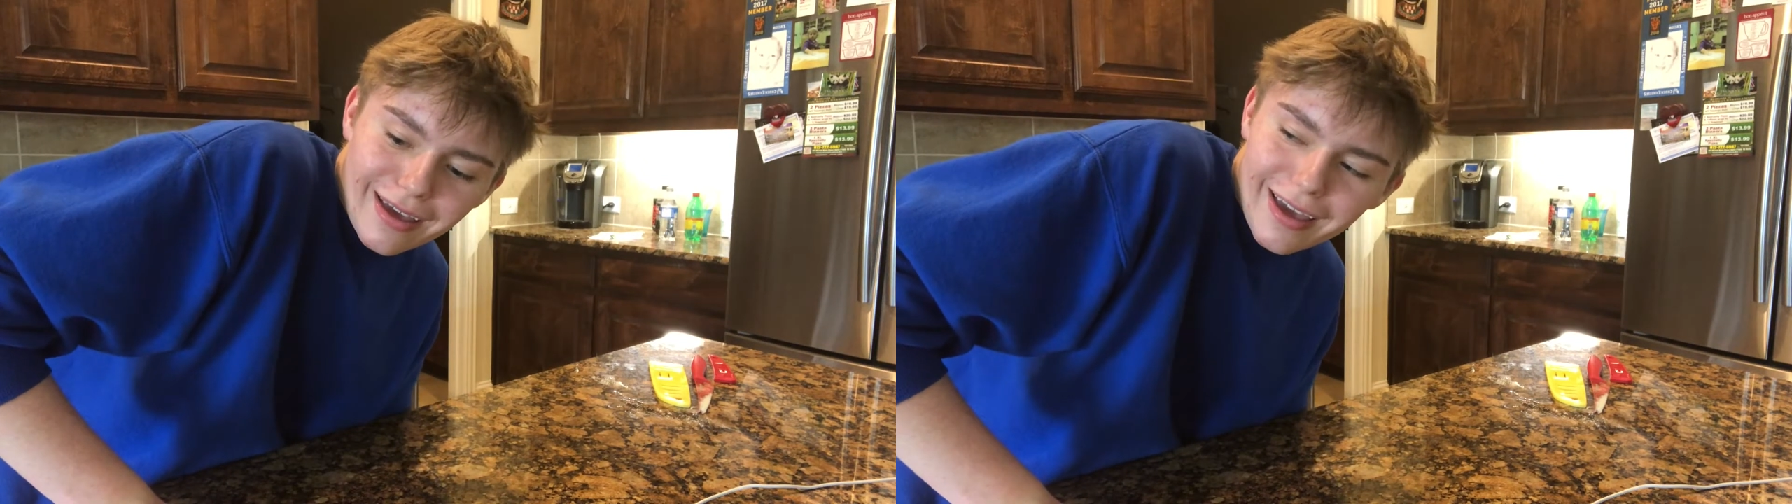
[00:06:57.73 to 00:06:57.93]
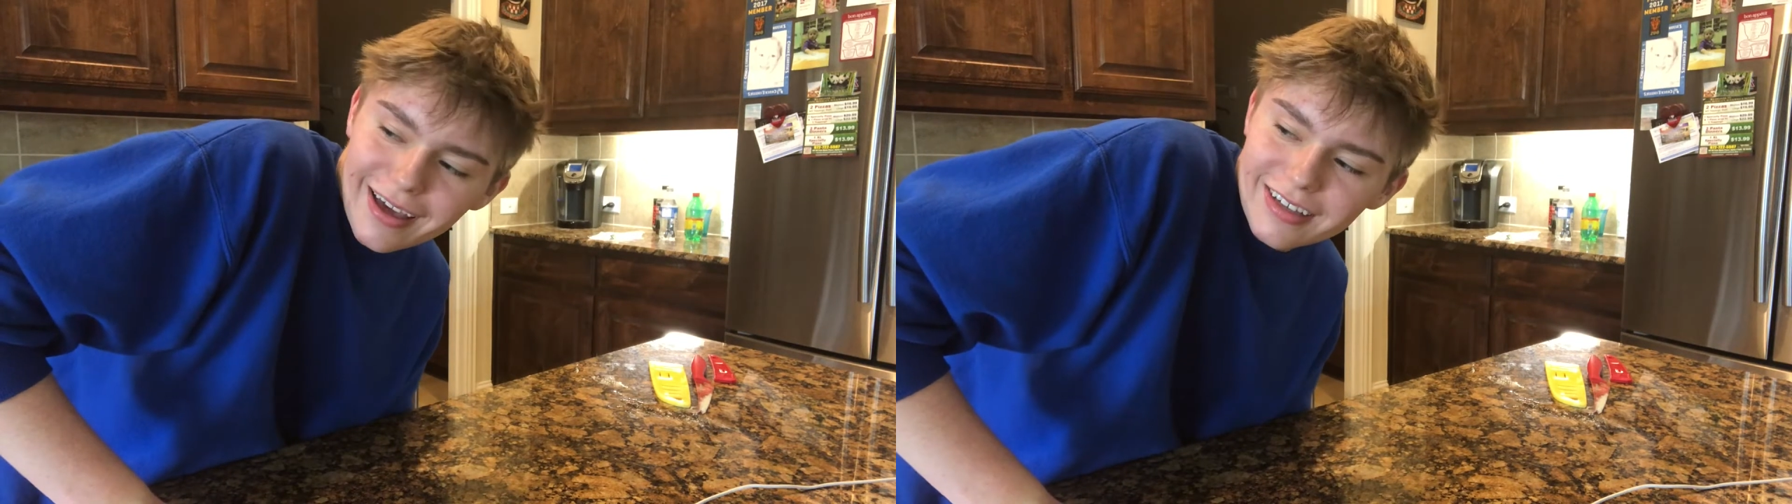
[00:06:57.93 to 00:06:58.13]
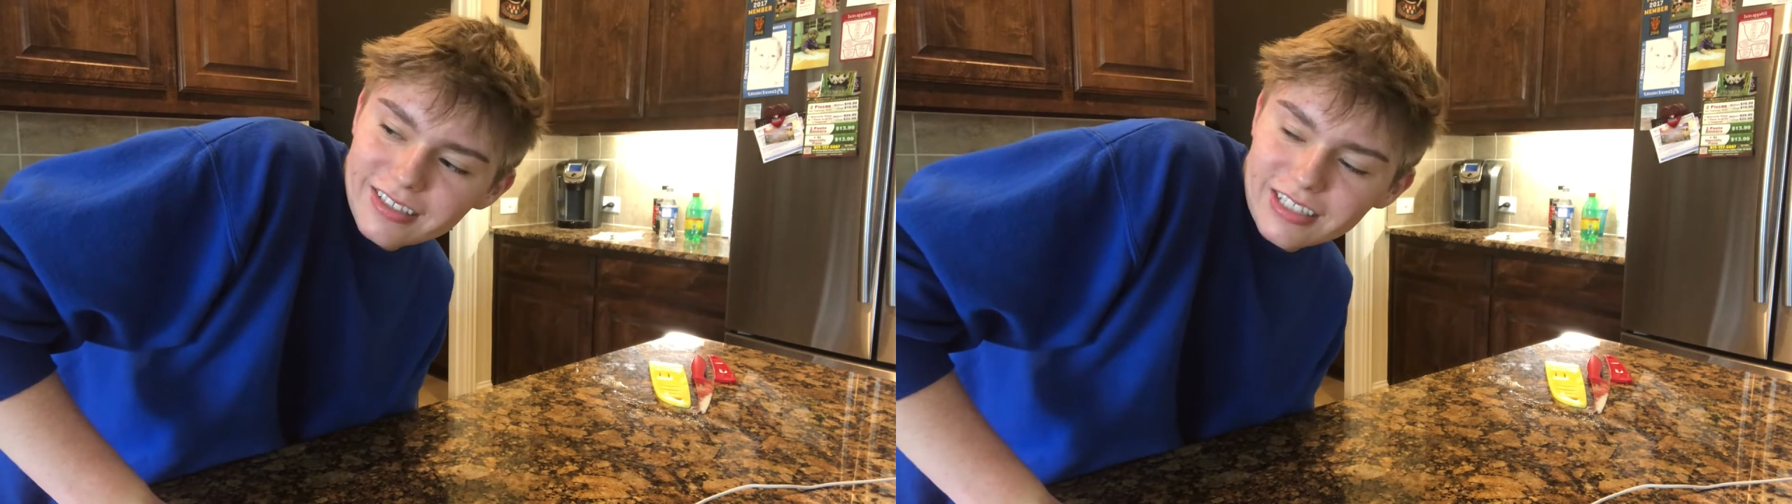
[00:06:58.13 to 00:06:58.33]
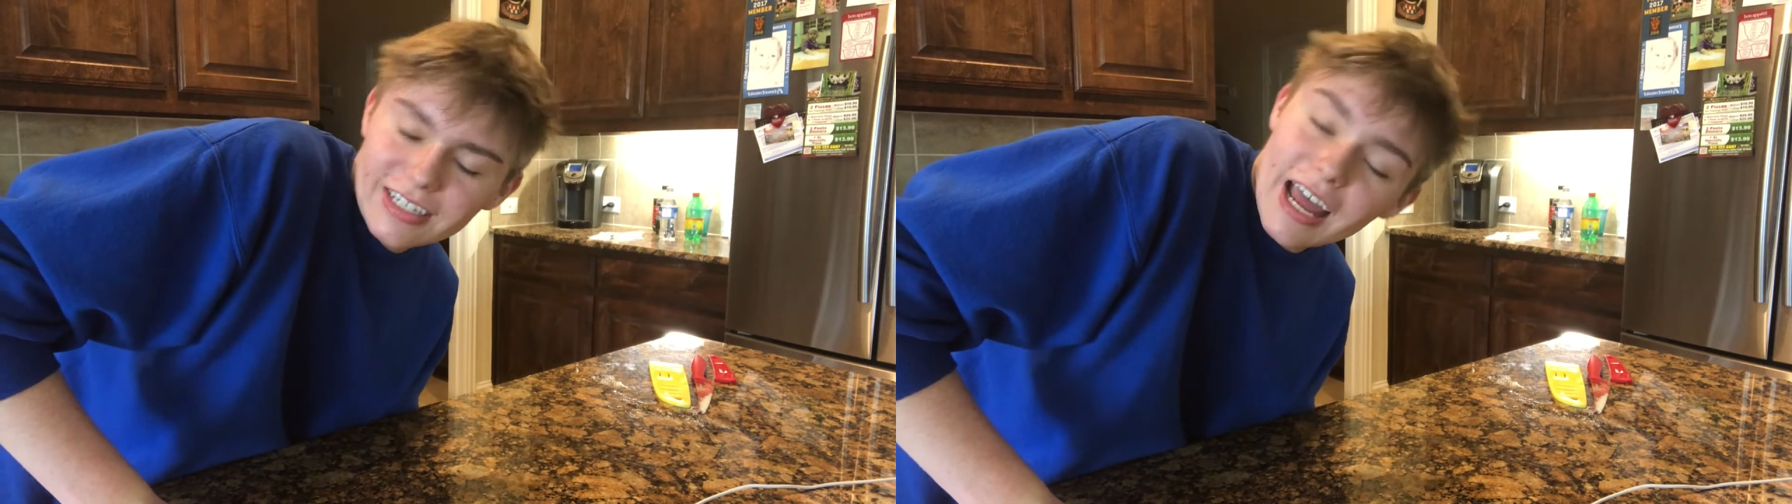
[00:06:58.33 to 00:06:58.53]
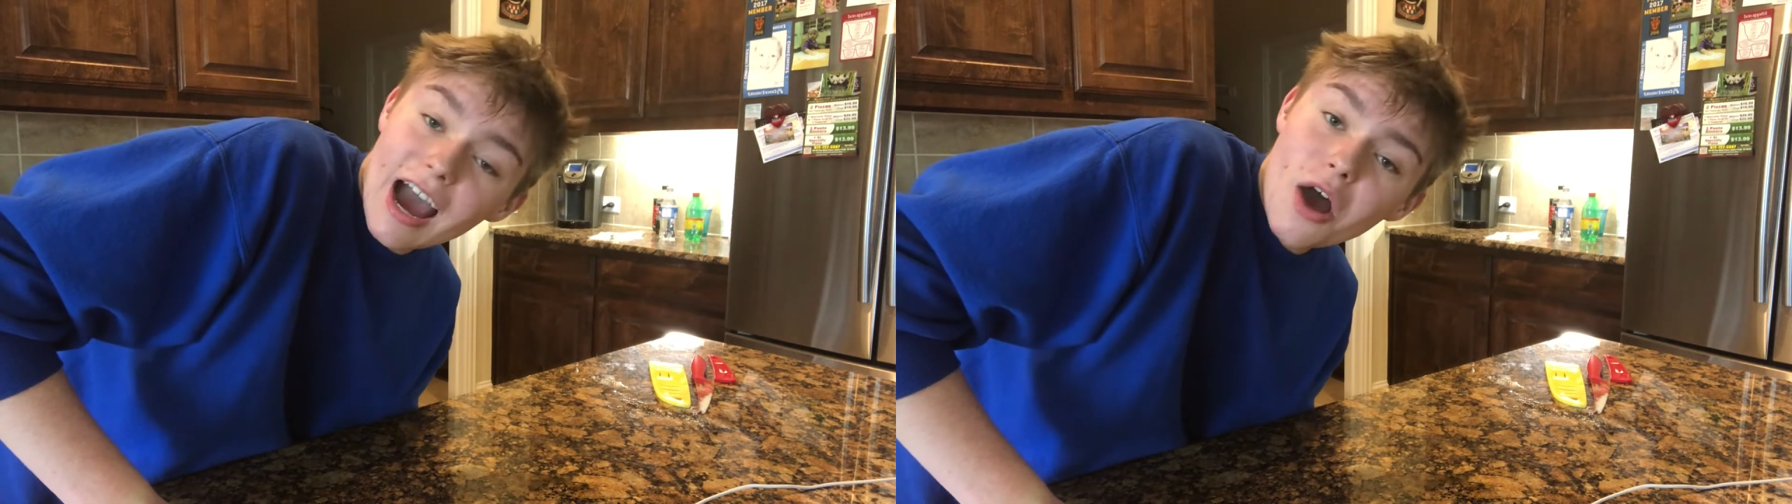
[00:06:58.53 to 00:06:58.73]
And
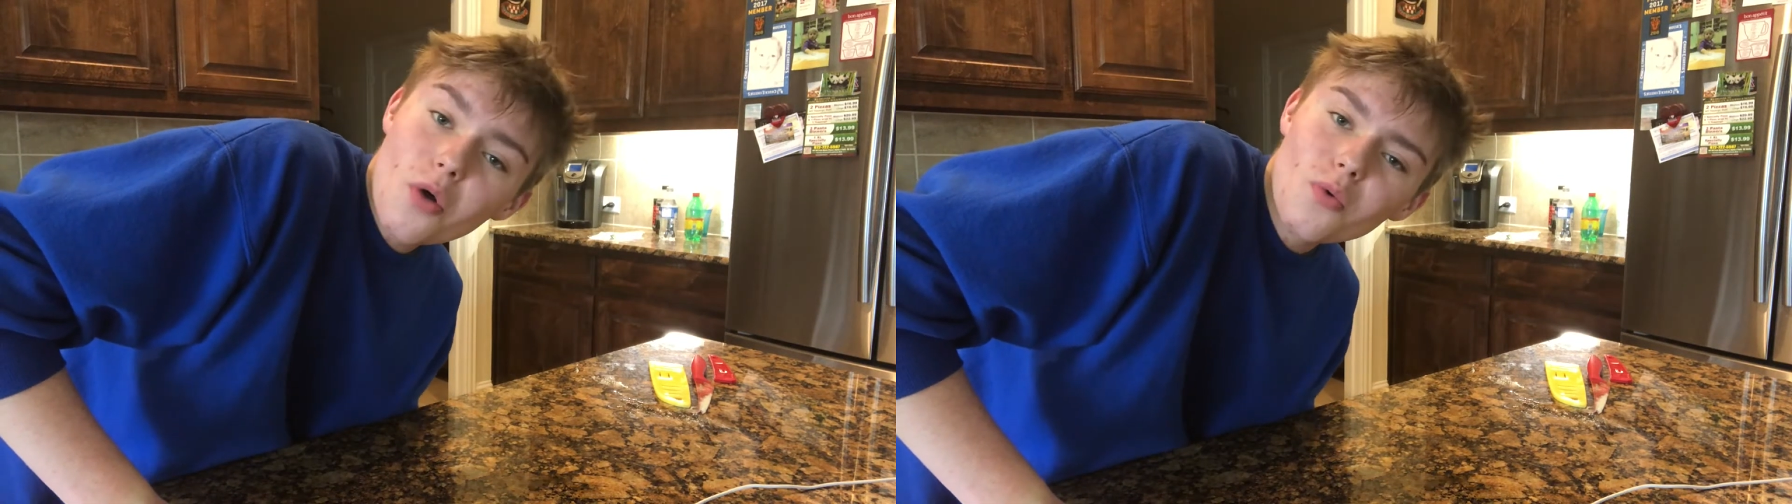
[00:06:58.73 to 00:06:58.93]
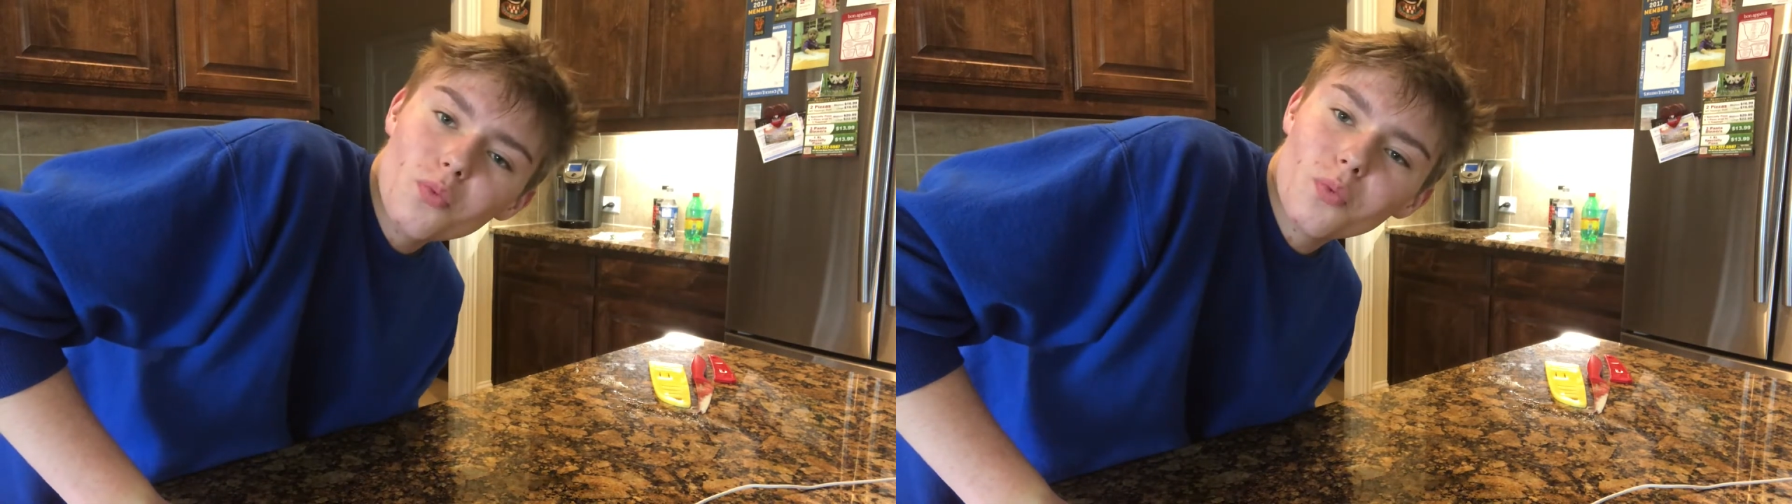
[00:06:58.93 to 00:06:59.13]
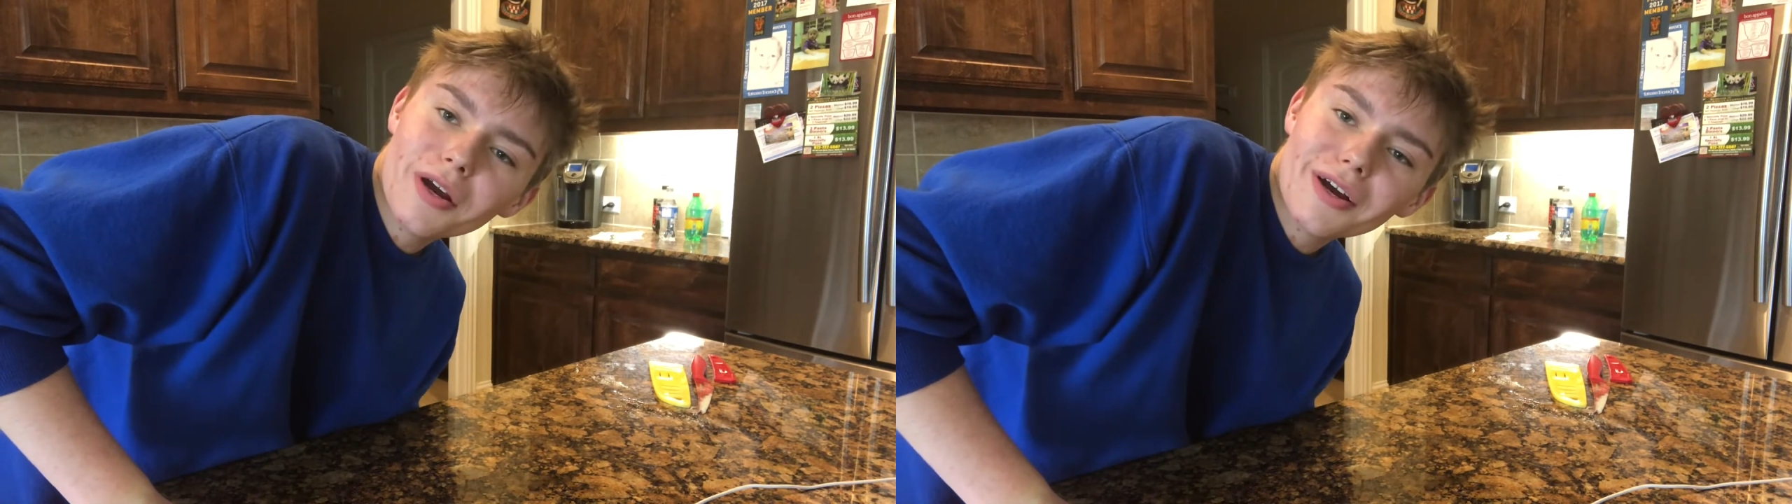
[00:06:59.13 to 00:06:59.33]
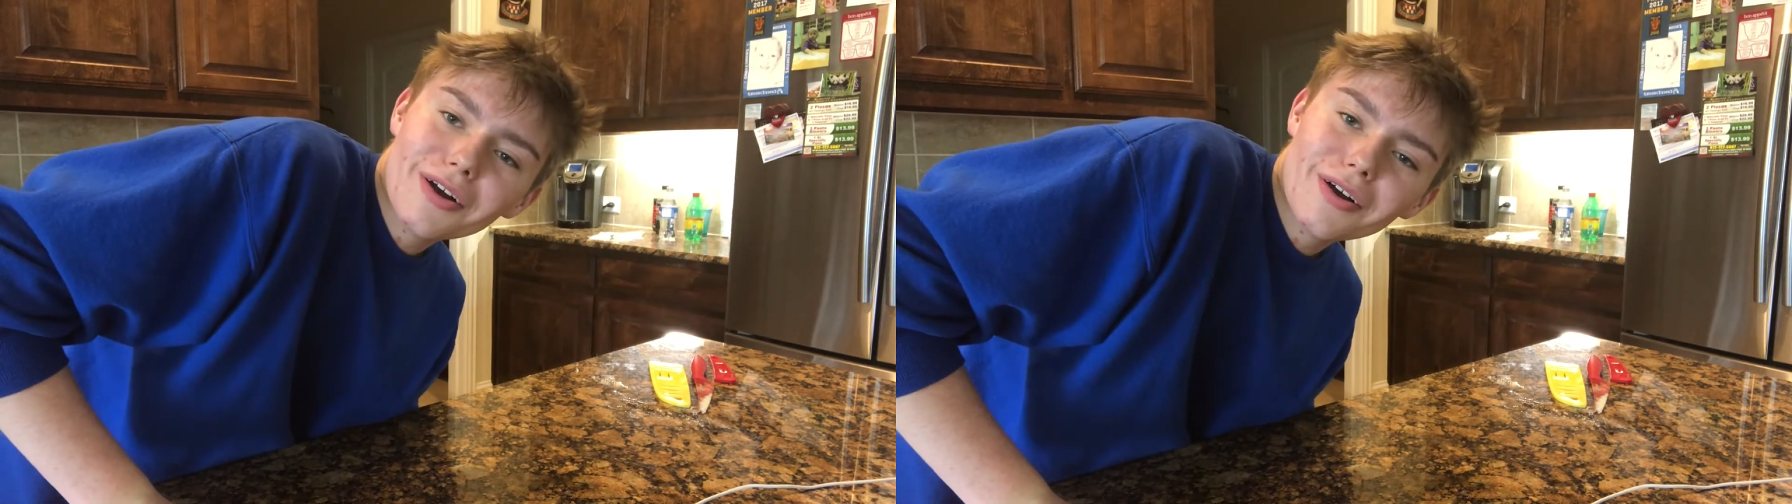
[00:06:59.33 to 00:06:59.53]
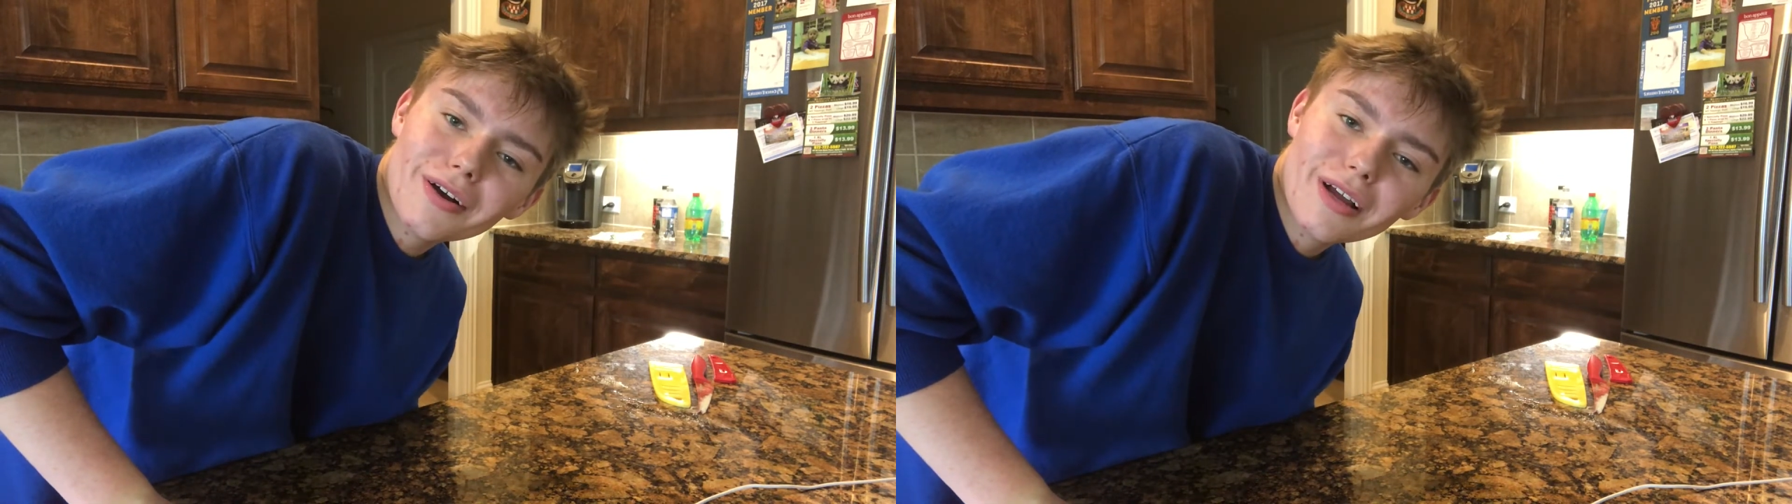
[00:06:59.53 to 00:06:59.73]
now
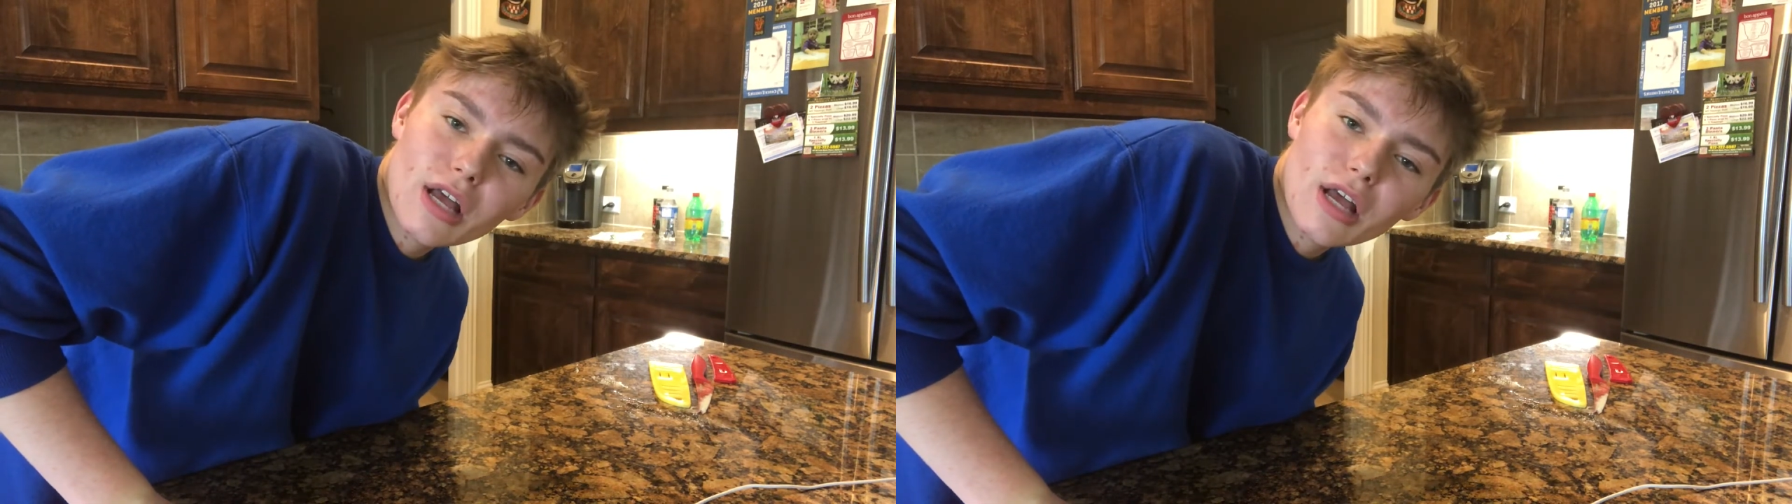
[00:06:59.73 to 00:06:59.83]
we're